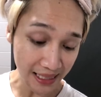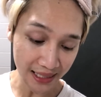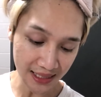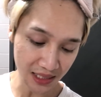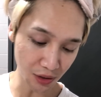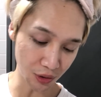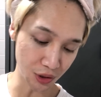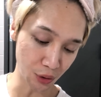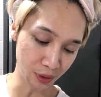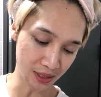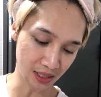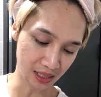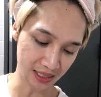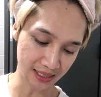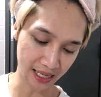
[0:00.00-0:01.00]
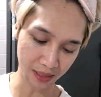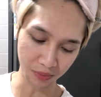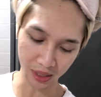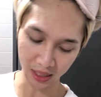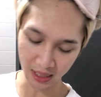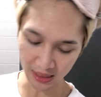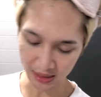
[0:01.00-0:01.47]
And I still do it to this
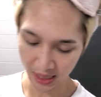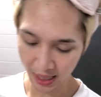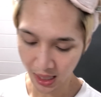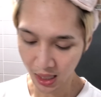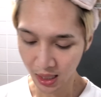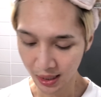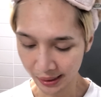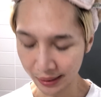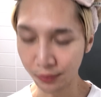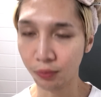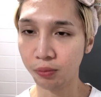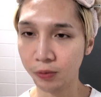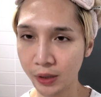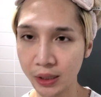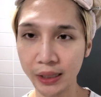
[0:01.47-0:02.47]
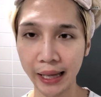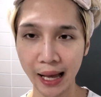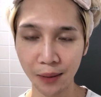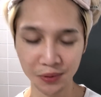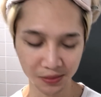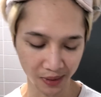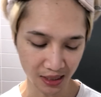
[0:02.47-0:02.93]
day because it really
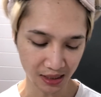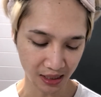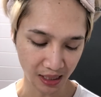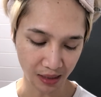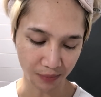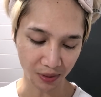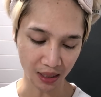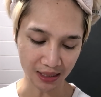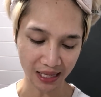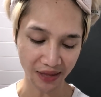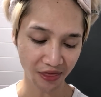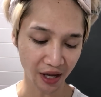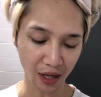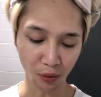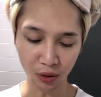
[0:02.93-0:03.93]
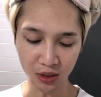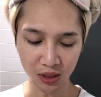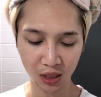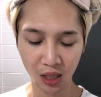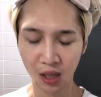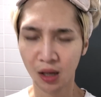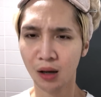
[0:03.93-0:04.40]
helps my skin because I thought I
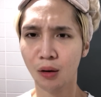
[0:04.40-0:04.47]
was